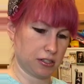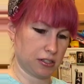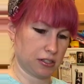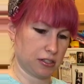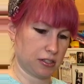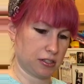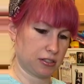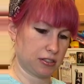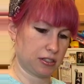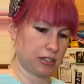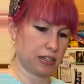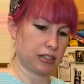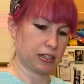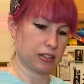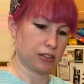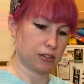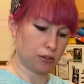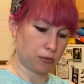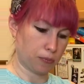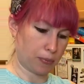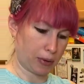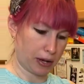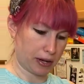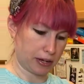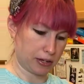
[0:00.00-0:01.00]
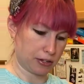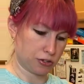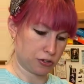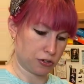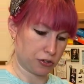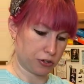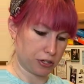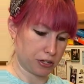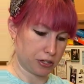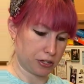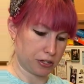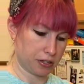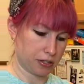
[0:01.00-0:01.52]
It's like a little pine
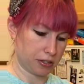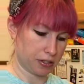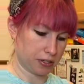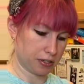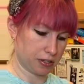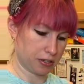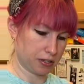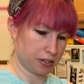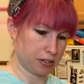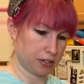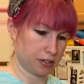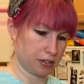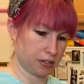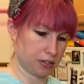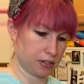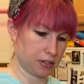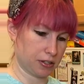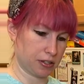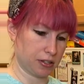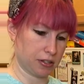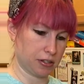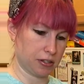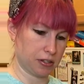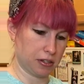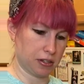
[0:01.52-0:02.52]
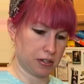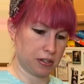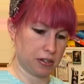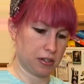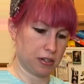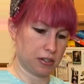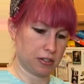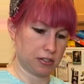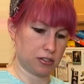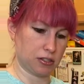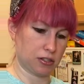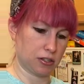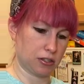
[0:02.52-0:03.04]
tree.
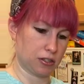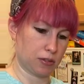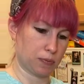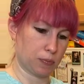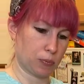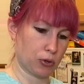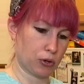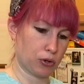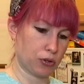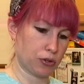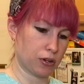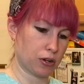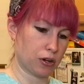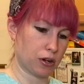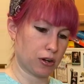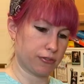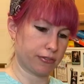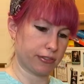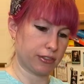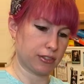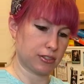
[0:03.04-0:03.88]
So you pull it off the